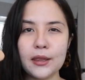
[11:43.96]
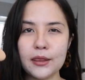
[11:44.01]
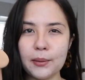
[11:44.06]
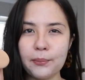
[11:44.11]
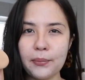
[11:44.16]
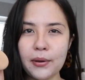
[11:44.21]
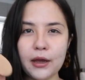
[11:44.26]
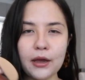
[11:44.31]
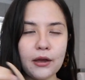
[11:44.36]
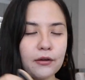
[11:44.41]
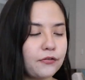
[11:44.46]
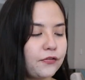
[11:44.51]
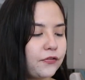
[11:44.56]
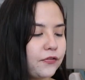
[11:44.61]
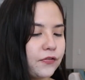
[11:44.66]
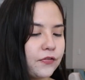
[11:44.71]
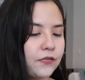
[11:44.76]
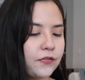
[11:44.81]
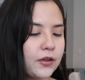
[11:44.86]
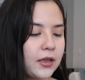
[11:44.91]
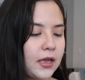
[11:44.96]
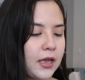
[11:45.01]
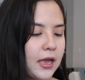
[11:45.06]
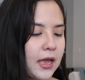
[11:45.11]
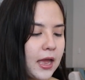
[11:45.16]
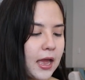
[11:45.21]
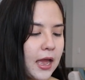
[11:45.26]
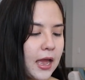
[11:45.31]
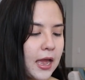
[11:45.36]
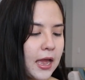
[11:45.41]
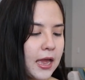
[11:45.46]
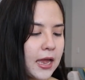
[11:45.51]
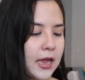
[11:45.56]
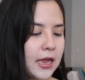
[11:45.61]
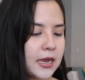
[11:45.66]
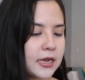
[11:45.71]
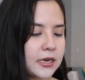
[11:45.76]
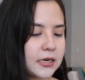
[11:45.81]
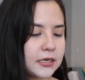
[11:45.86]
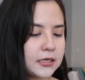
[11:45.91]
the puff,
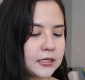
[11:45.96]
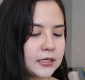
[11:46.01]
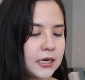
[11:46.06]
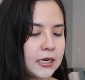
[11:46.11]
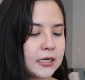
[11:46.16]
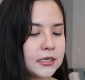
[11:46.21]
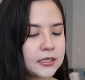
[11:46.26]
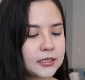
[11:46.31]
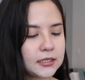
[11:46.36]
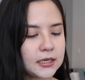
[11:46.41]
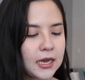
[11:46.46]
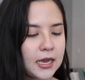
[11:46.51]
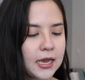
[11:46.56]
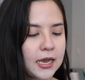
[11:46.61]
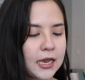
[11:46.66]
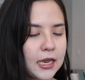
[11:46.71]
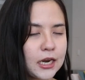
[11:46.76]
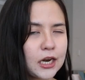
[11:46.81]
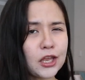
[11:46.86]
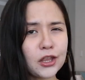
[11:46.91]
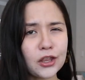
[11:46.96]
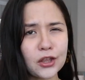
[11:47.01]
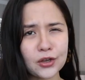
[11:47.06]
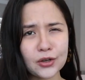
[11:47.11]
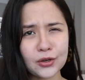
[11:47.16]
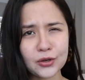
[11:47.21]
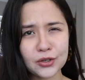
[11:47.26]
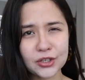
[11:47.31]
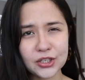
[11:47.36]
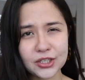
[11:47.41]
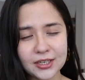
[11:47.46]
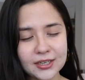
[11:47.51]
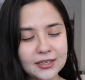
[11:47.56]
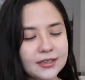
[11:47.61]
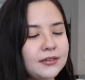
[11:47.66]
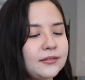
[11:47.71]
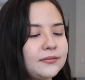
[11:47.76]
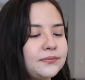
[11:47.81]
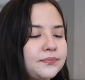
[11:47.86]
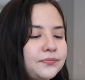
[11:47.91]
and inside the
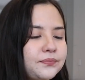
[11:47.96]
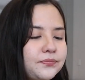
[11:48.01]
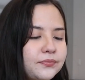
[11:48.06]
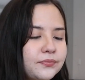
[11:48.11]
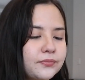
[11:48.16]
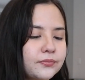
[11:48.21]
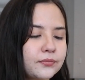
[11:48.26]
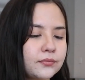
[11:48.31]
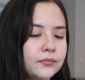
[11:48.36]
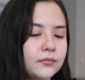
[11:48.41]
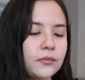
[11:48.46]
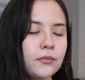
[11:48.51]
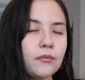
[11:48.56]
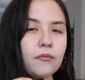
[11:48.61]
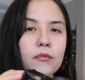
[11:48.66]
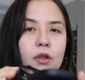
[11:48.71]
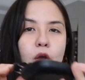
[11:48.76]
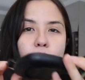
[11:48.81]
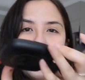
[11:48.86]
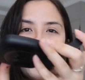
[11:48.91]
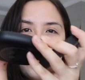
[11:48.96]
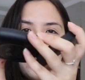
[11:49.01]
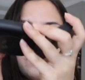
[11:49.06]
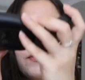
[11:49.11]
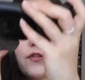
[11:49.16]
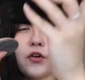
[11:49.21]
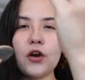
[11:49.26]
cushion we've